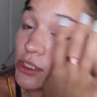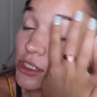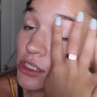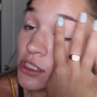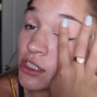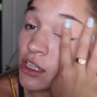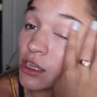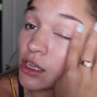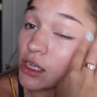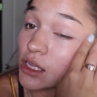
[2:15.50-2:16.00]

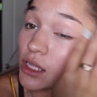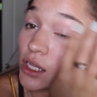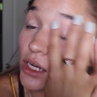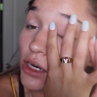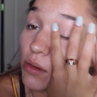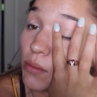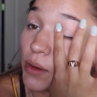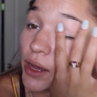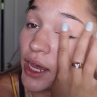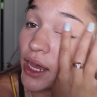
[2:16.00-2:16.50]
just a
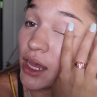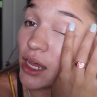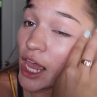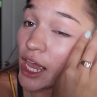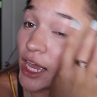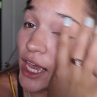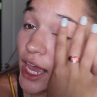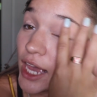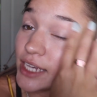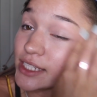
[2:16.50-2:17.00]
little bit
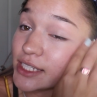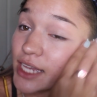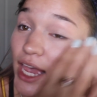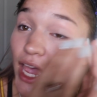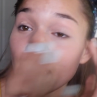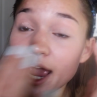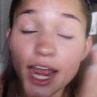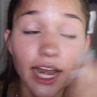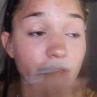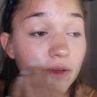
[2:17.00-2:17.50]
in case
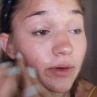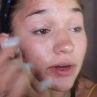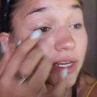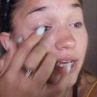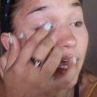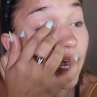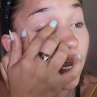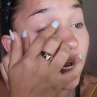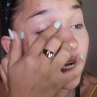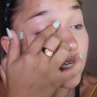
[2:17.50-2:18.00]
anyone
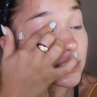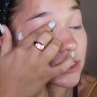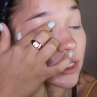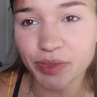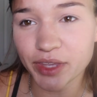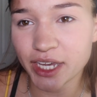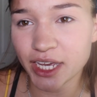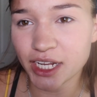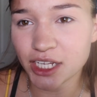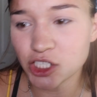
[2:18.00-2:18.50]
cares.
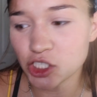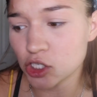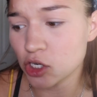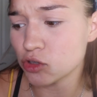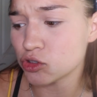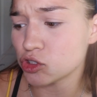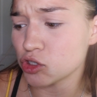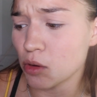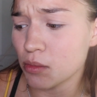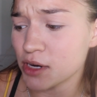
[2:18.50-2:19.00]
I'm getting to know
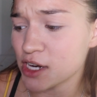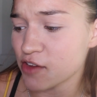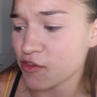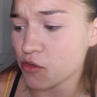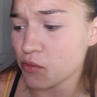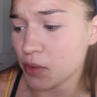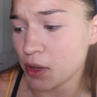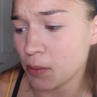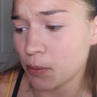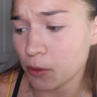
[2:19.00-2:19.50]
so many
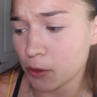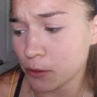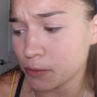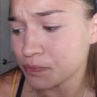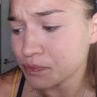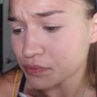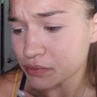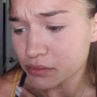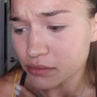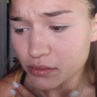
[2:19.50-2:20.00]
different people
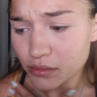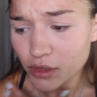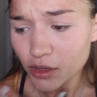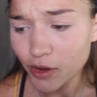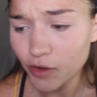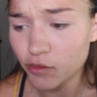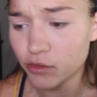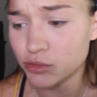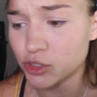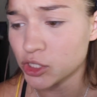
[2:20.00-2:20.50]

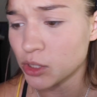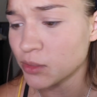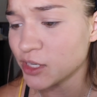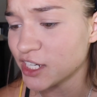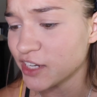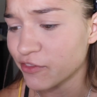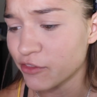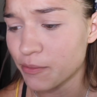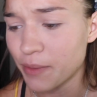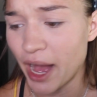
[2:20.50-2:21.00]
from so many
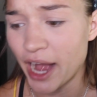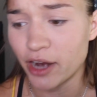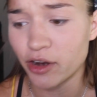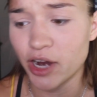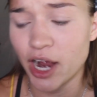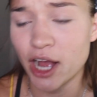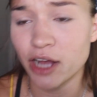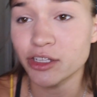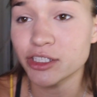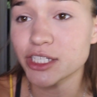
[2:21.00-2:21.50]
different
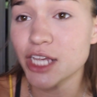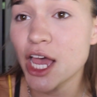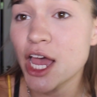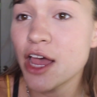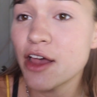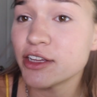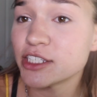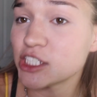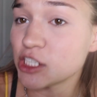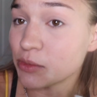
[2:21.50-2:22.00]
backgrounds,
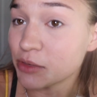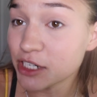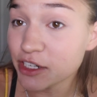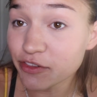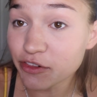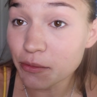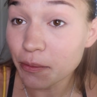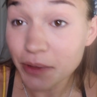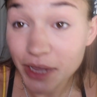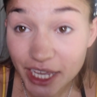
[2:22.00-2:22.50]
so many
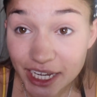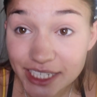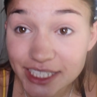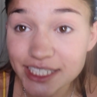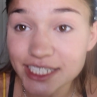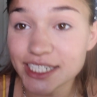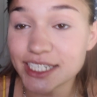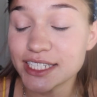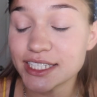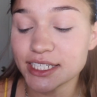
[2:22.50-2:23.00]
different
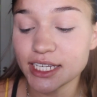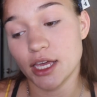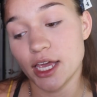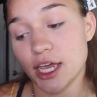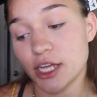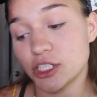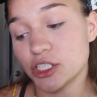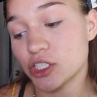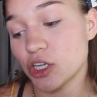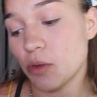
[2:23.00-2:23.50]
places.
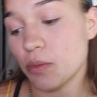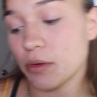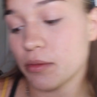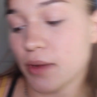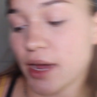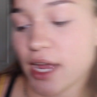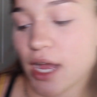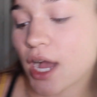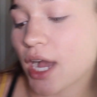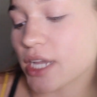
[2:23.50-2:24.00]
It just opened
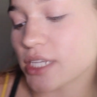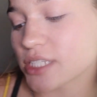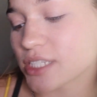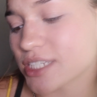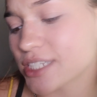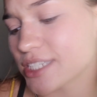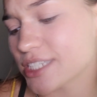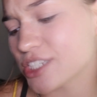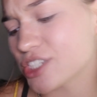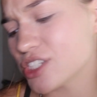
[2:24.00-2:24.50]
my eyes
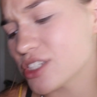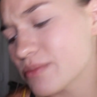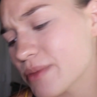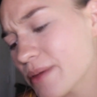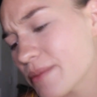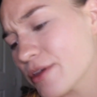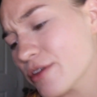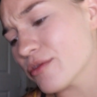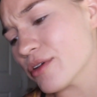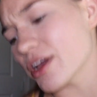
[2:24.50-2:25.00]
because it just
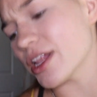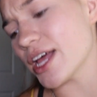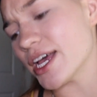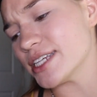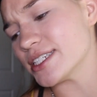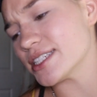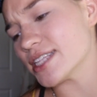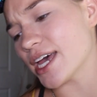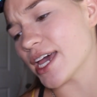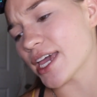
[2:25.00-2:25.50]
made me
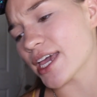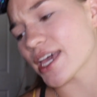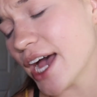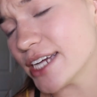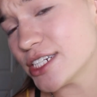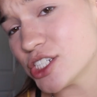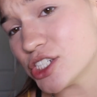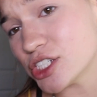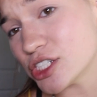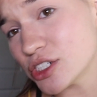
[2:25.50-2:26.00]
realize like
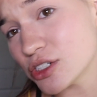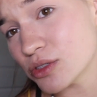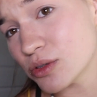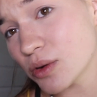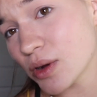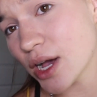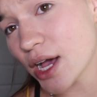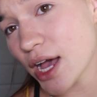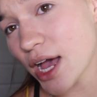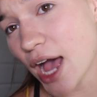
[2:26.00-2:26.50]
I
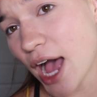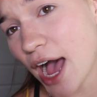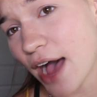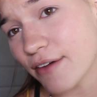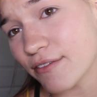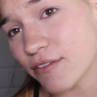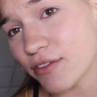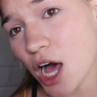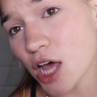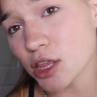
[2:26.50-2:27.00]
do
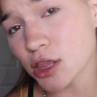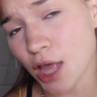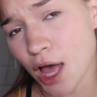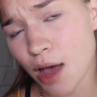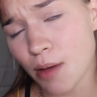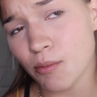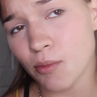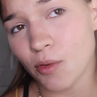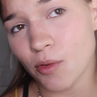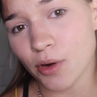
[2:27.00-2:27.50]
have a
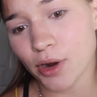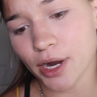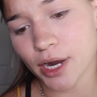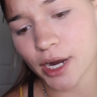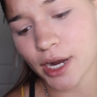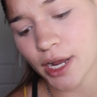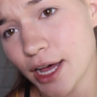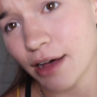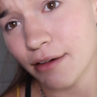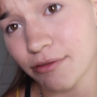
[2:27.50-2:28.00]
lot
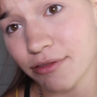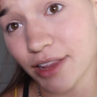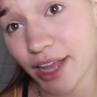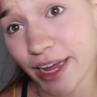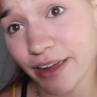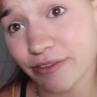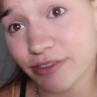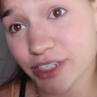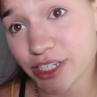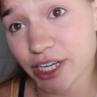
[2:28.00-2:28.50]
more of
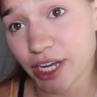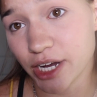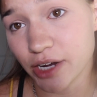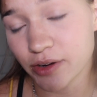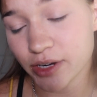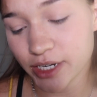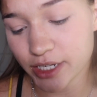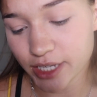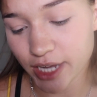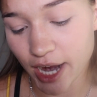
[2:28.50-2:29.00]
life to go,
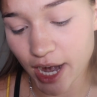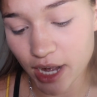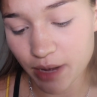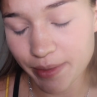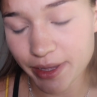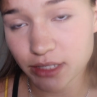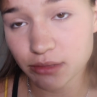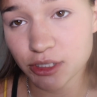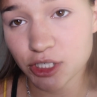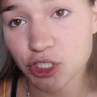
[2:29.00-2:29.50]
and it kind of
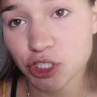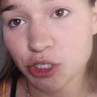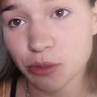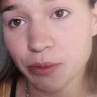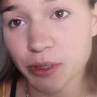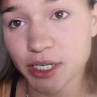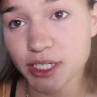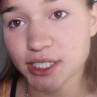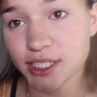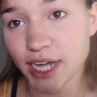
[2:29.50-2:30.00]
makes me
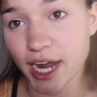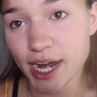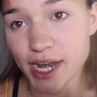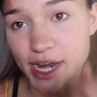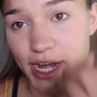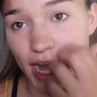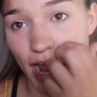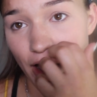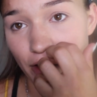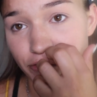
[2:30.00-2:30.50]
super
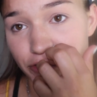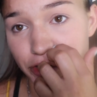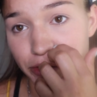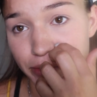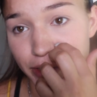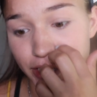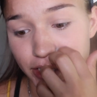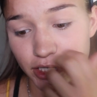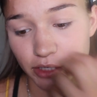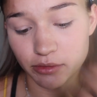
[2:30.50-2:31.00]
excited after
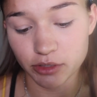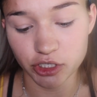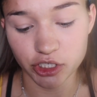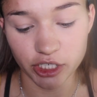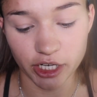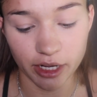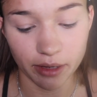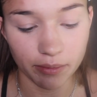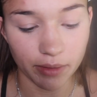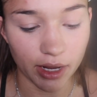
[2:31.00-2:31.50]
being done with
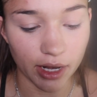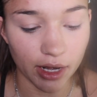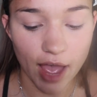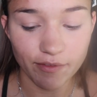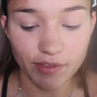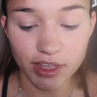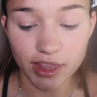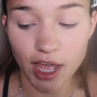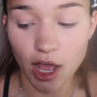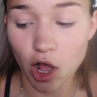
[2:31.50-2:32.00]
gym and
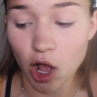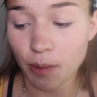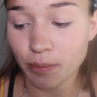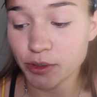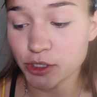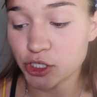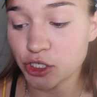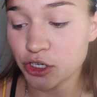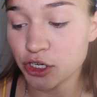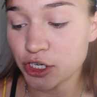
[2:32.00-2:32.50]
having that
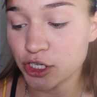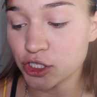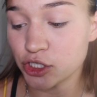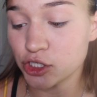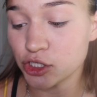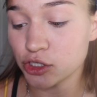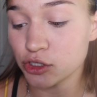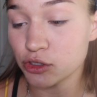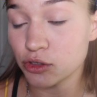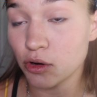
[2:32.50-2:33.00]
opportunity to
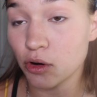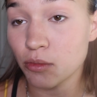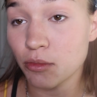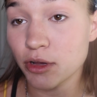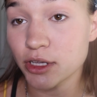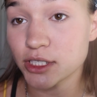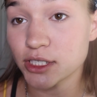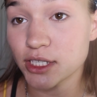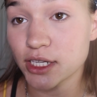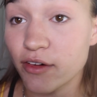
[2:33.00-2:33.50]
do
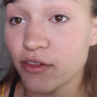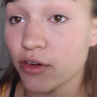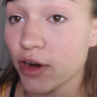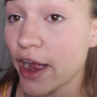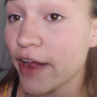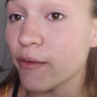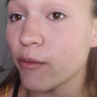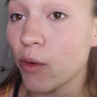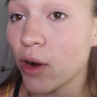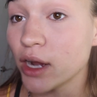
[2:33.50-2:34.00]
almost whatever
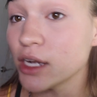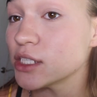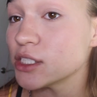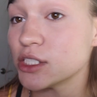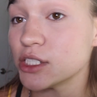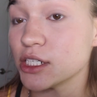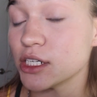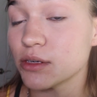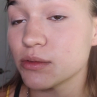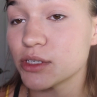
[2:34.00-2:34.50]
I want to
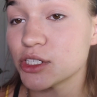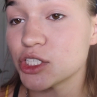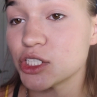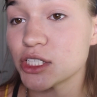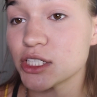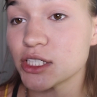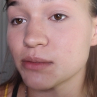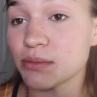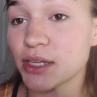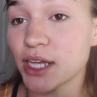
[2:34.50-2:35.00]
do, which is
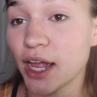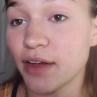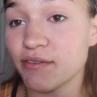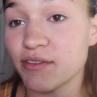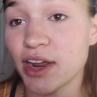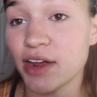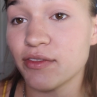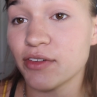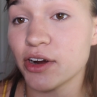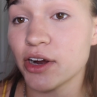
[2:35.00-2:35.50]
something I've
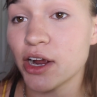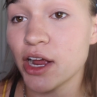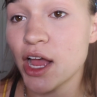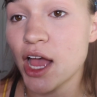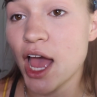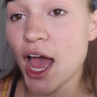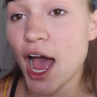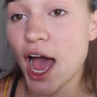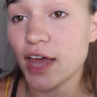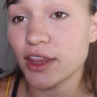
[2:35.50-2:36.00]
never
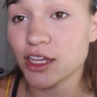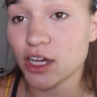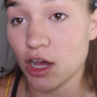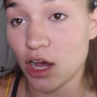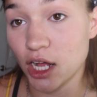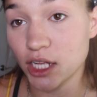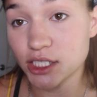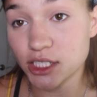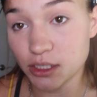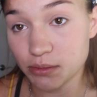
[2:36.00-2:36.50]
had the
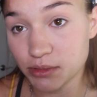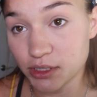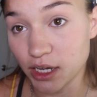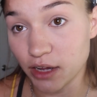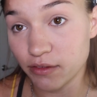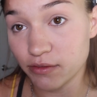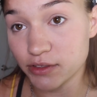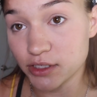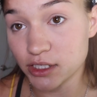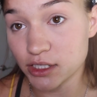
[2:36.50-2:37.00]
concept
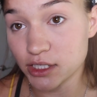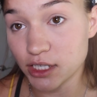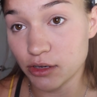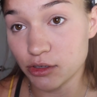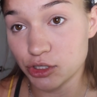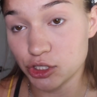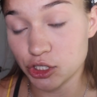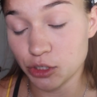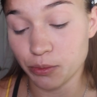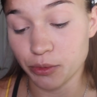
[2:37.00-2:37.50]
of since I
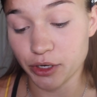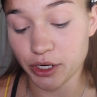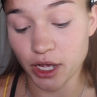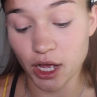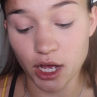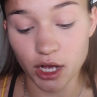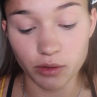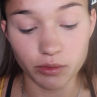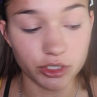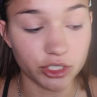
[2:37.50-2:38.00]
was super
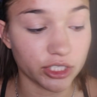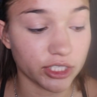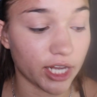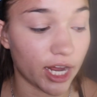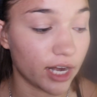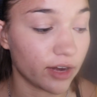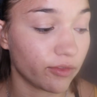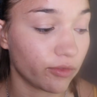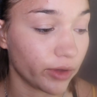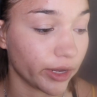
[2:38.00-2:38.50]
young, which is
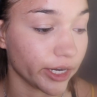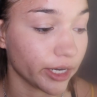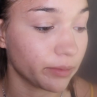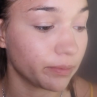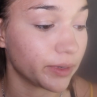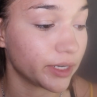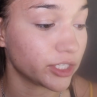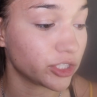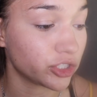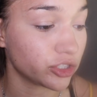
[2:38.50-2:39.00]
kind of weird,
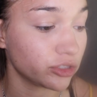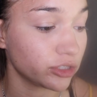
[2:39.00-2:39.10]
but it's